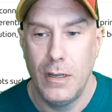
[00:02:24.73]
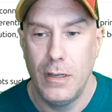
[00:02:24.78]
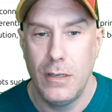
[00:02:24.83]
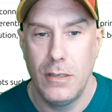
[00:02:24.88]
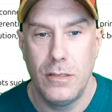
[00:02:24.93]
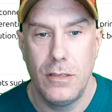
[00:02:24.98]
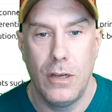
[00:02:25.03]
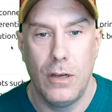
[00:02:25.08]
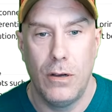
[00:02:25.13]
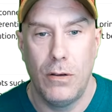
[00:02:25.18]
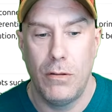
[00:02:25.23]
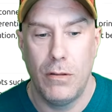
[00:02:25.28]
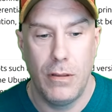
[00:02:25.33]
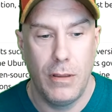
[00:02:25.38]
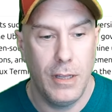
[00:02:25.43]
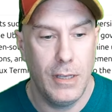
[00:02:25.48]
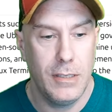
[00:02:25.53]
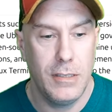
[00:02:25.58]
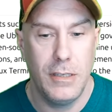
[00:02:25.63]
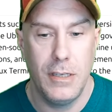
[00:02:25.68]
So
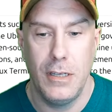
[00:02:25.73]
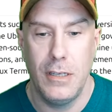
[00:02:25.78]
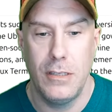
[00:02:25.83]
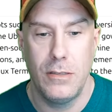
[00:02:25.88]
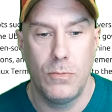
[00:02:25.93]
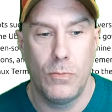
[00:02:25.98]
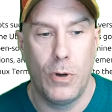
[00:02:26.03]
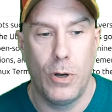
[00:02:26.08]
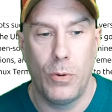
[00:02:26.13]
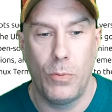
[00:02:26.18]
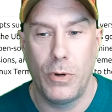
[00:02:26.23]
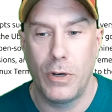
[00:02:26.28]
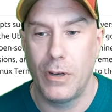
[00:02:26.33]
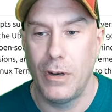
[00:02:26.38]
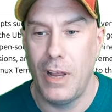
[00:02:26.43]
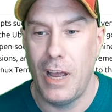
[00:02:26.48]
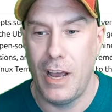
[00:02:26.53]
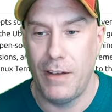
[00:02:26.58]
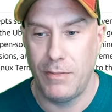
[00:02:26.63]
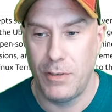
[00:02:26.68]
this is what we're
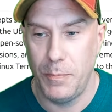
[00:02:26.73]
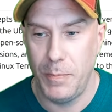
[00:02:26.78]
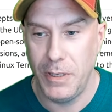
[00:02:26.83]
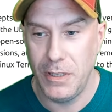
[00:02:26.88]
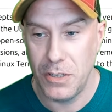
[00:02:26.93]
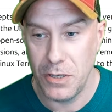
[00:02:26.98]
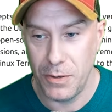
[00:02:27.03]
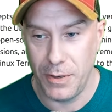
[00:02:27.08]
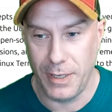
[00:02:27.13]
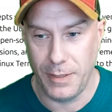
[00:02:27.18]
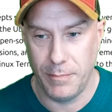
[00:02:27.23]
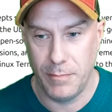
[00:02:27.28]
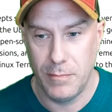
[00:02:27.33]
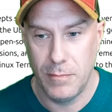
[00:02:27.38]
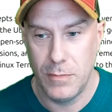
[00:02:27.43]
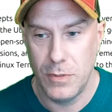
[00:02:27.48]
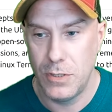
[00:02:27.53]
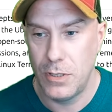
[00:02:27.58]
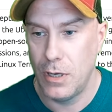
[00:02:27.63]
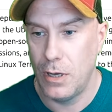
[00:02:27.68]
going to have to be doing.
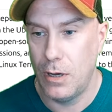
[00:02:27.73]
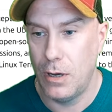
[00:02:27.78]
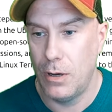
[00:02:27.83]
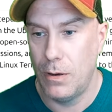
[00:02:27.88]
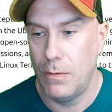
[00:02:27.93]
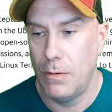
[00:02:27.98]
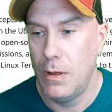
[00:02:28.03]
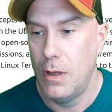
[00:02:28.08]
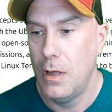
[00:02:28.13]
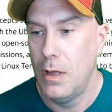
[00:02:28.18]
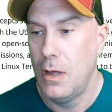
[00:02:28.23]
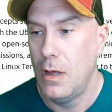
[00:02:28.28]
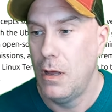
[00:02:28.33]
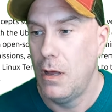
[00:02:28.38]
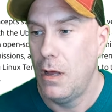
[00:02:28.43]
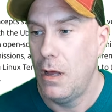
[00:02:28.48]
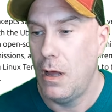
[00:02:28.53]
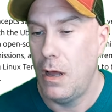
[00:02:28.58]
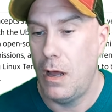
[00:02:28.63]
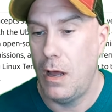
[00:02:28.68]
So
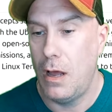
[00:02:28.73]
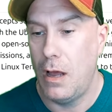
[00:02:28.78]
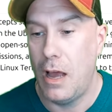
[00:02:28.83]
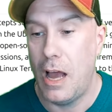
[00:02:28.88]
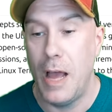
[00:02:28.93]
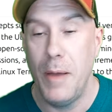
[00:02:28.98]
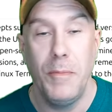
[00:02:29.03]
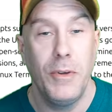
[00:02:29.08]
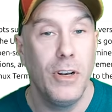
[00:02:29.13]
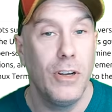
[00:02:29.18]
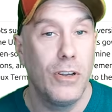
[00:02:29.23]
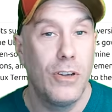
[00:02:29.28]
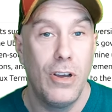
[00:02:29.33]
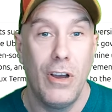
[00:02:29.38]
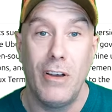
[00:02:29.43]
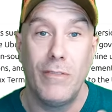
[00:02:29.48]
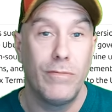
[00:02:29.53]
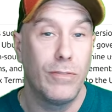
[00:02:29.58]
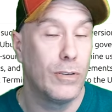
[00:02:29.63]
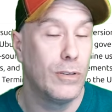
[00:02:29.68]
I'm going to
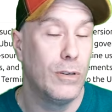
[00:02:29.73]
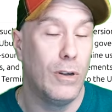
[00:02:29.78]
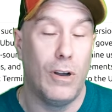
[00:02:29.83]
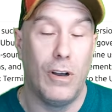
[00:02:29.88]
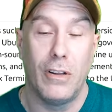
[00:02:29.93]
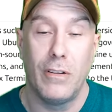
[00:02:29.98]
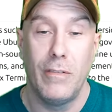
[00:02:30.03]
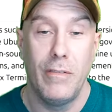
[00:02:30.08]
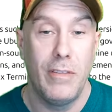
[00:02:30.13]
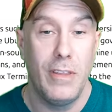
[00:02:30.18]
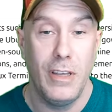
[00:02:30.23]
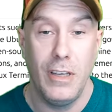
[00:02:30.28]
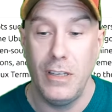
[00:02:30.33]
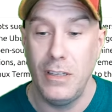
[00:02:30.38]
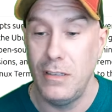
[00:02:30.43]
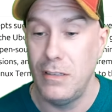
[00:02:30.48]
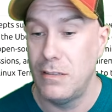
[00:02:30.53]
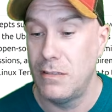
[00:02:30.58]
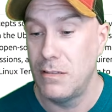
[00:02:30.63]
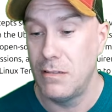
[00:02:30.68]
cover all of
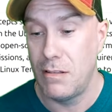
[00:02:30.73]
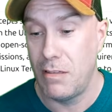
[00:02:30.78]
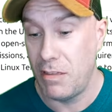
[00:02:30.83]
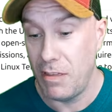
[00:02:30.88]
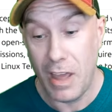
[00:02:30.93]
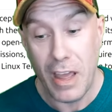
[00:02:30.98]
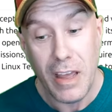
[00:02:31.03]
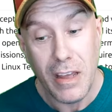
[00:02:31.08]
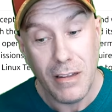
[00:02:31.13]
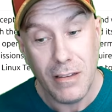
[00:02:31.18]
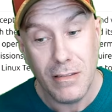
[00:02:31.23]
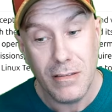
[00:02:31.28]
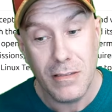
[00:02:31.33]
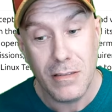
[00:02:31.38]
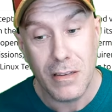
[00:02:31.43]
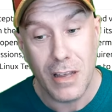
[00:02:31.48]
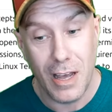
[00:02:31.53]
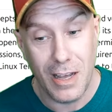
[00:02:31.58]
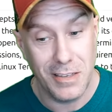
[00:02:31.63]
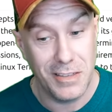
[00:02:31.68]
these
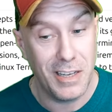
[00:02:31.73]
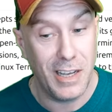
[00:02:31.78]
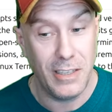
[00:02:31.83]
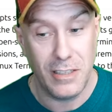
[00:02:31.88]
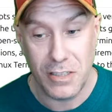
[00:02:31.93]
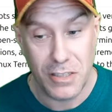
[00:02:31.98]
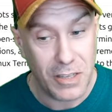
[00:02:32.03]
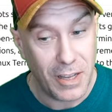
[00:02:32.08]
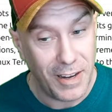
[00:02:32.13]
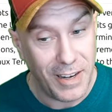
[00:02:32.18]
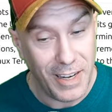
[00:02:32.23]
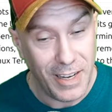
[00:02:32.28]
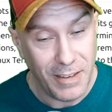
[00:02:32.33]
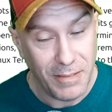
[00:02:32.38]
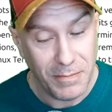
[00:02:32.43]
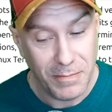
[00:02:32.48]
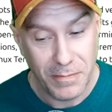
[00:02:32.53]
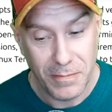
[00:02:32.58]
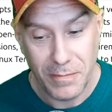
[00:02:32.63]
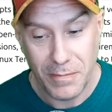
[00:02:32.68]
things as I
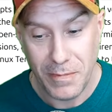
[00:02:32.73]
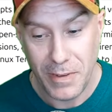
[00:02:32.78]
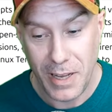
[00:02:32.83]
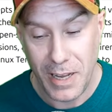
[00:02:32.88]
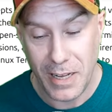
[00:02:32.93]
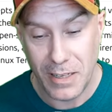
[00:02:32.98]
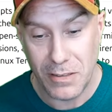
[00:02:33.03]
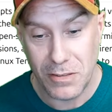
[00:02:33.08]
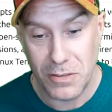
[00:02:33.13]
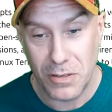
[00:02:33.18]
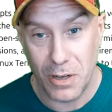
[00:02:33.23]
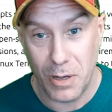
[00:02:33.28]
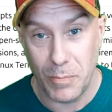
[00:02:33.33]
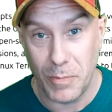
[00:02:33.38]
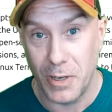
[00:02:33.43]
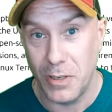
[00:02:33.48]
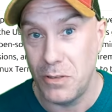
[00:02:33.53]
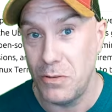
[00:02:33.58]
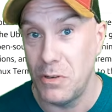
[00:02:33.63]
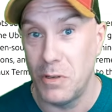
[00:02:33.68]
study. And so I'm
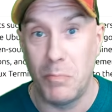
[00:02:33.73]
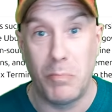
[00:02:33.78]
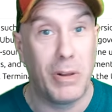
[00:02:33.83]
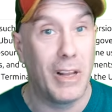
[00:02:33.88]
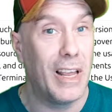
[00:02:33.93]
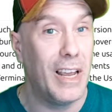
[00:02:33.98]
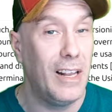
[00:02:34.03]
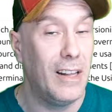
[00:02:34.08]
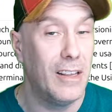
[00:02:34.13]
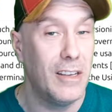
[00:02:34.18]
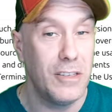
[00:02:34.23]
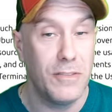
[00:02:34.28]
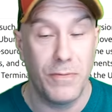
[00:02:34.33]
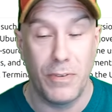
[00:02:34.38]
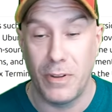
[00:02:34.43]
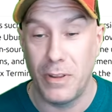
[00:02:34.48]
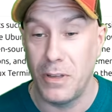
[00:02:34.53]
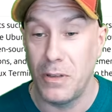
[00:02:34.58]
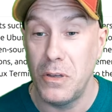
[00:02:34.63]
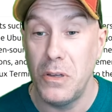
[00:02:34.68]
going to do a playlist
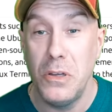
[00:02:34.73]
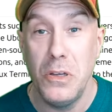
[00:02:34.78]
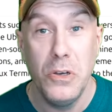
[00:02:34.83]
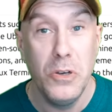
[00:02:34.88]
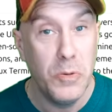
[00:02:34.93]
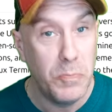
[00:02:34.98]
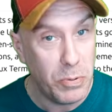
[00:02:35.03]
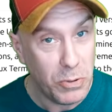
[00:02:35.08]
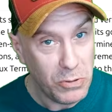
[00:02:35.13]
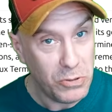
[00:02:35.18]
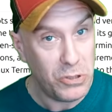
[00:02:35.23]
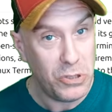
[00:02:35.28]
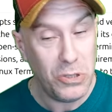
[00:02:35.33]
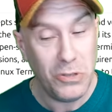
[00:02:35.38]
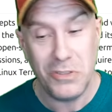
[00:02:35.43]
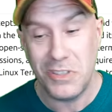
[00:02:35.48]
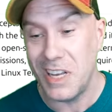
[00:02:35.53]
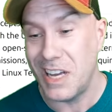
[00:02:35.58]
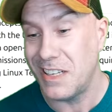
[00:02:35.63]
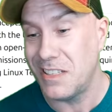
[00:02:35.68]
for the
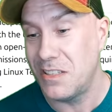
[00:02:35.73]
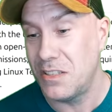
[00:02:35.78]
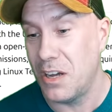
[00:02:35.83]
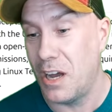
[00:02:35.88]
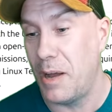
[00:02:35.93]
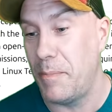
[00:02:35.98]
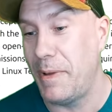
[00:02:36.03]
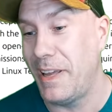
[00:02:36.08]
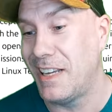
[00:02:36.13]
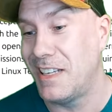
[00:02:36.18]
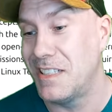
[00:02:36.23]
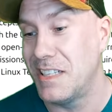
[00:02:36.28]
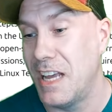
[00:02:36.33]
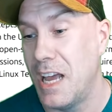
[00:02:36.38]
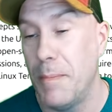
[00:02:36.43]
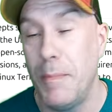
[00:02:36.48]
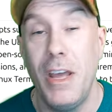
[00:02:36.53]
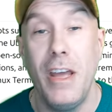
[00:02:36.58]
Ubuntu Desktop Exam.